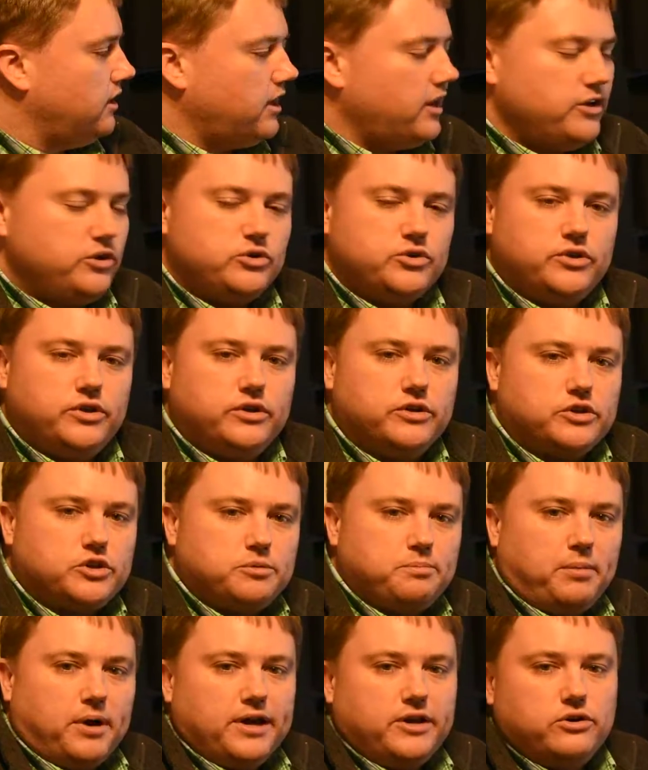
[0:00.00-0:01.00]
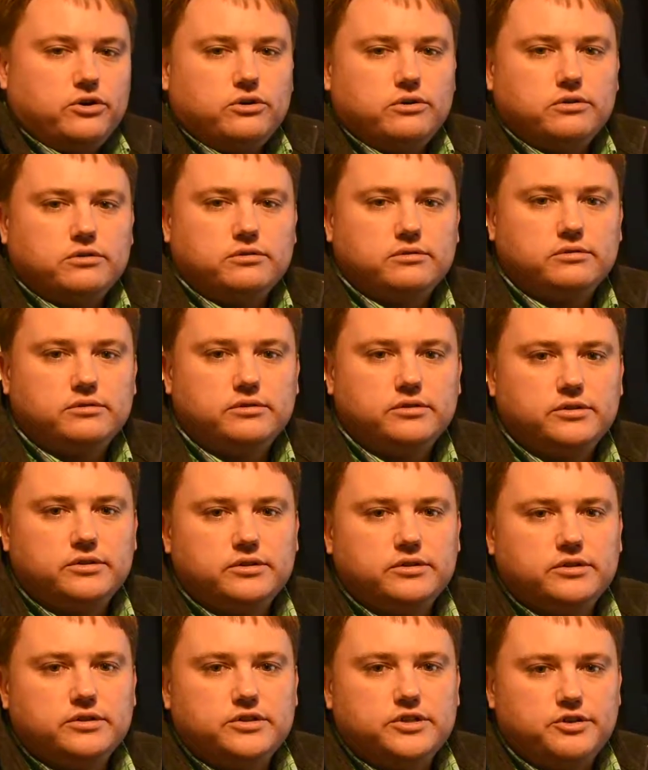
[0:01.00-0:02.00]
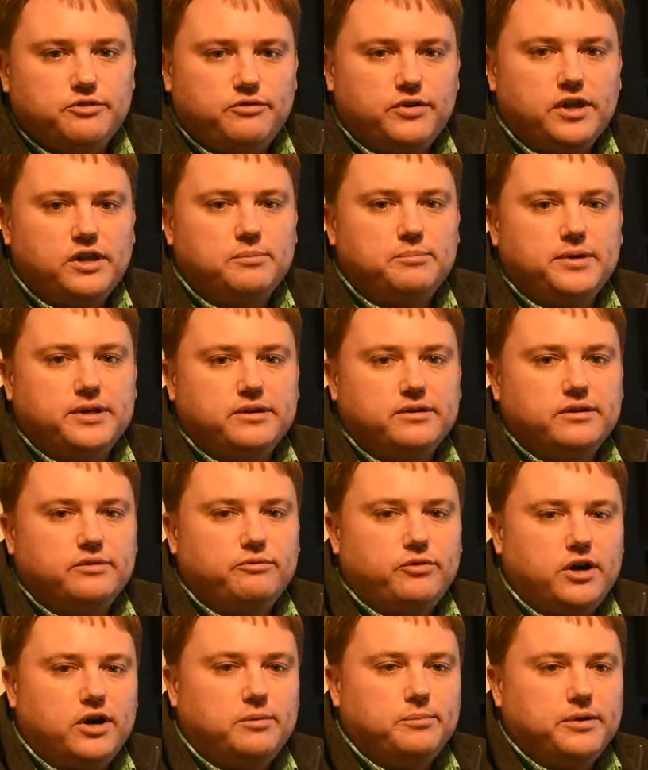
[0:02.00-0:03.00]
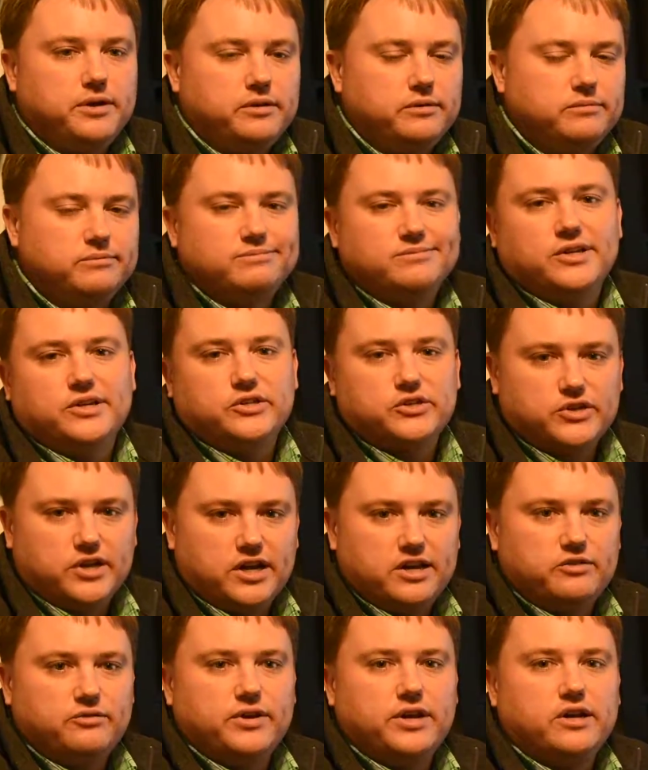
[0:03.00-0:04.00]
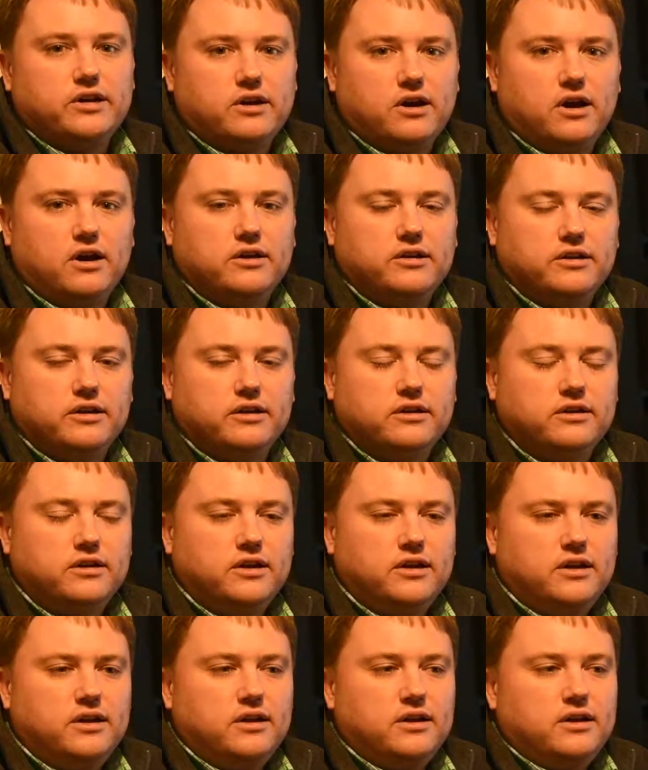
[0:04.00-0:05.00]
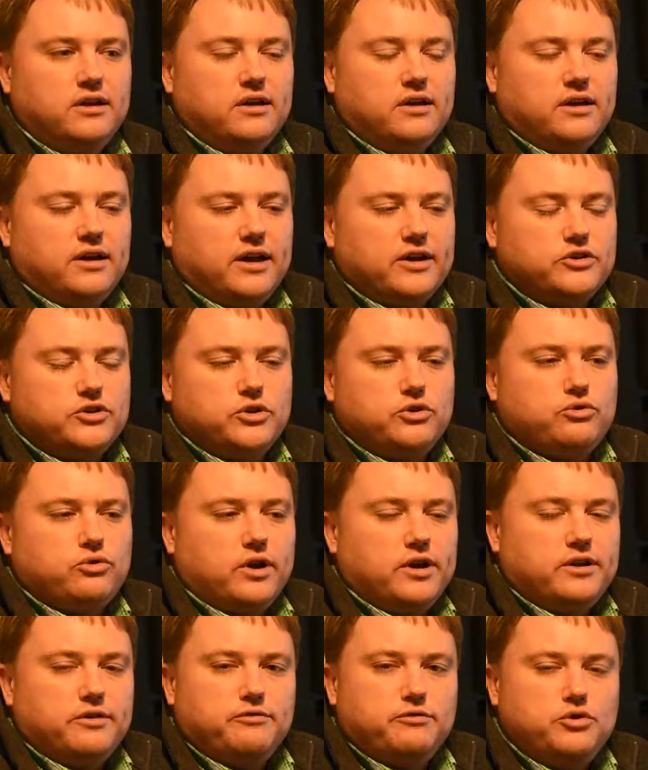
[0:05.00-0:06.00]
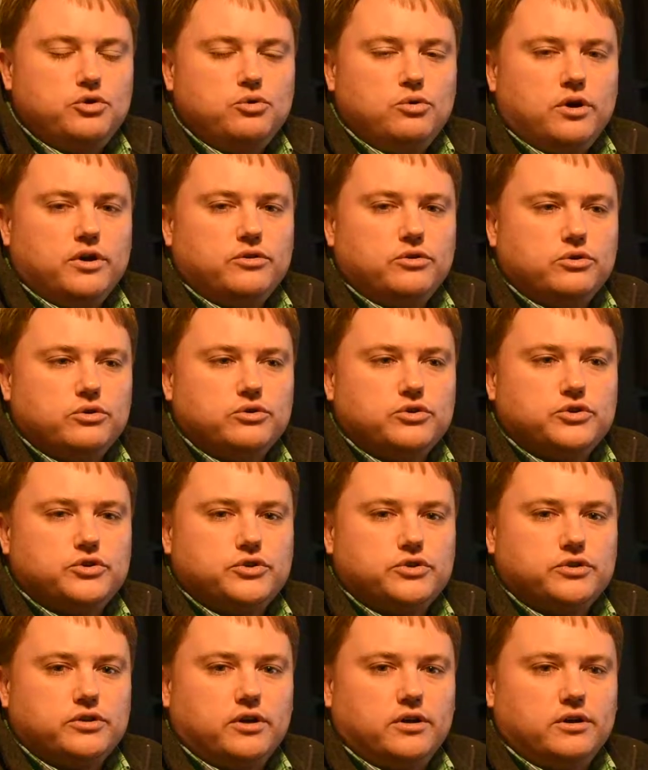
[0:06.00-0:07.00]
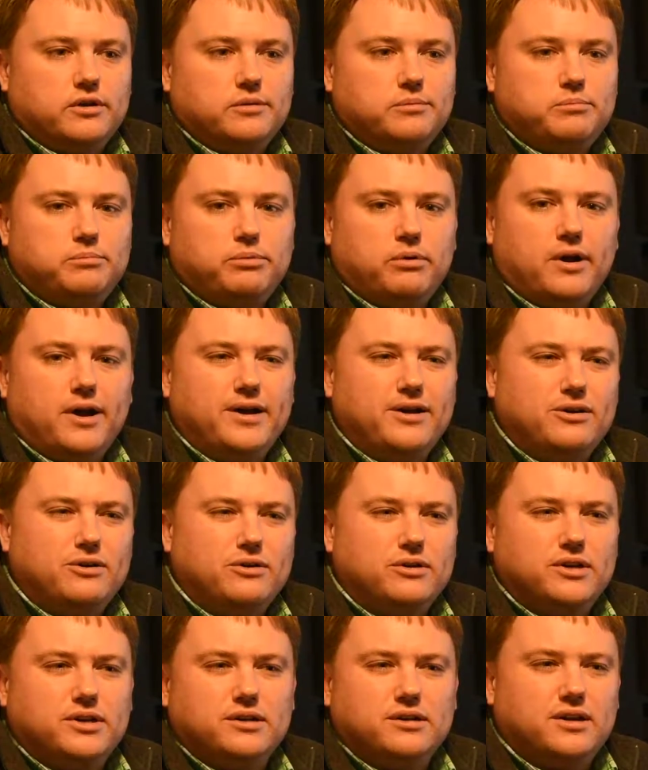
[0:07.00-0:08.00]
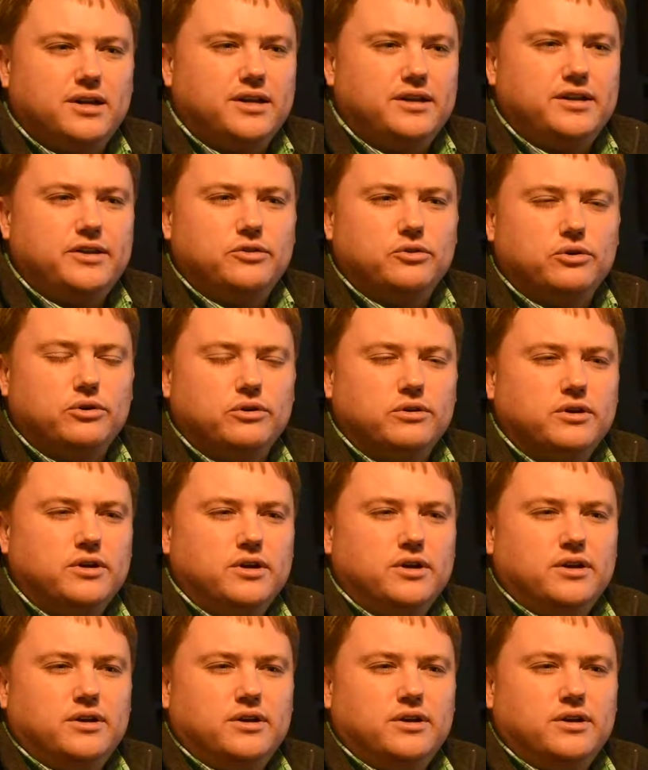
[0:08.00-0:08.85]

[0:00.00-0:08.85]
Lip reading: I used the spider development environment inside of Anaconda. Actually tried a few others prior and either